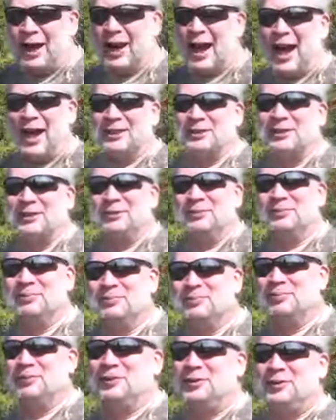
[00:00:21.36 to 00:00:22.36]
Hi guys,
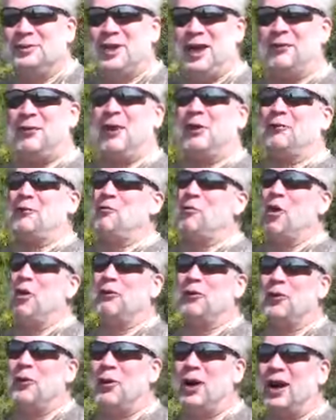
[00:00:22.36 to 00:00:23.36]
Dave here from
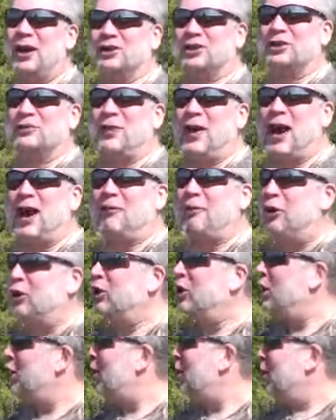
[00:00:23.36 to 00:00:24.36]
Wolf in the Wild Survival.
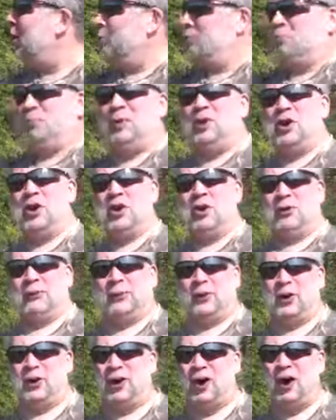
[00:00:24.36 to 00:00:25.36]

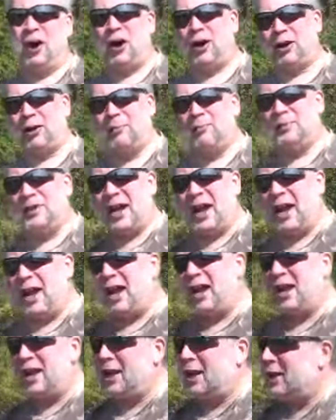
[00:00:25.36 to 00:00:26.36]
Beautiful autumn
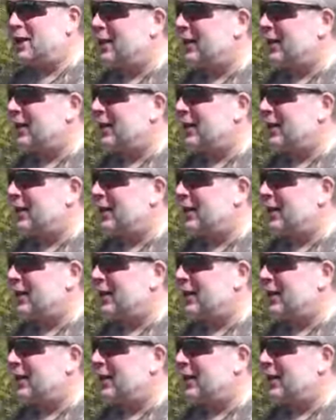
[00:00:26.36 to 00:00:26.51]
day.